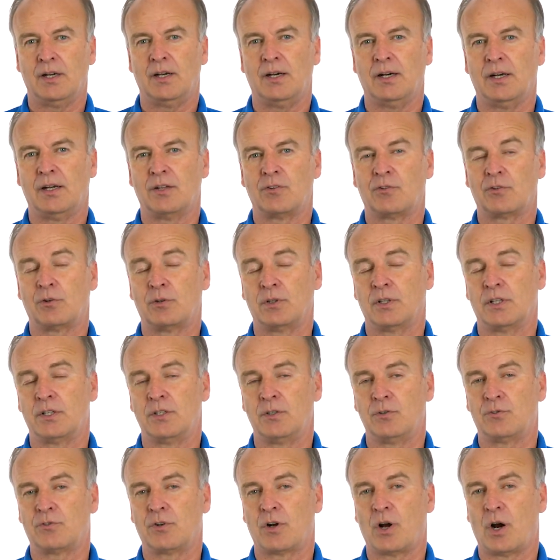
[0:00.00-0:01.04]
It's certainly
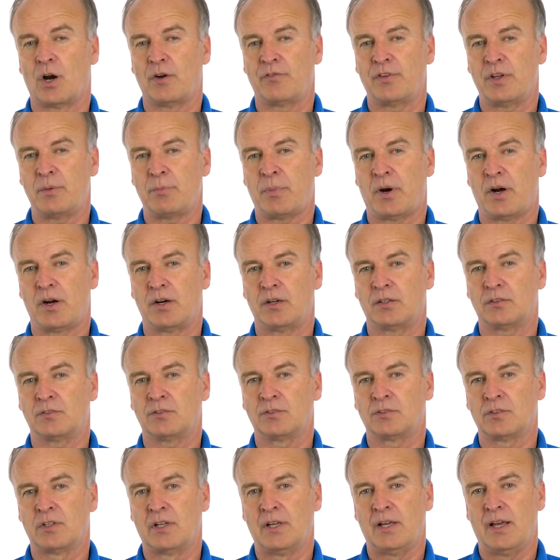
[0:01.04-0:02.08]
used at RV
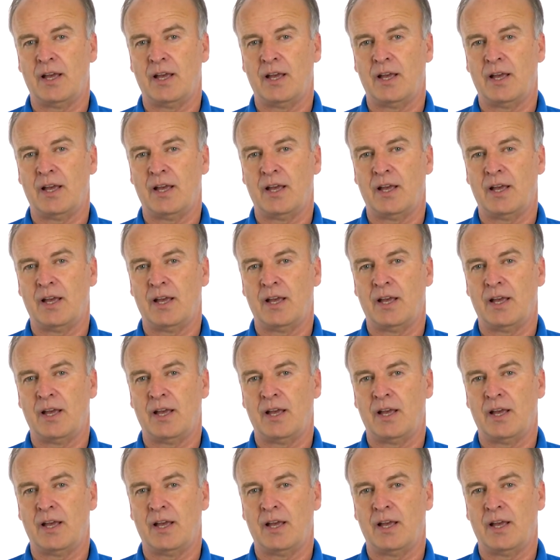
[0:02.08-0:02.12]
parks.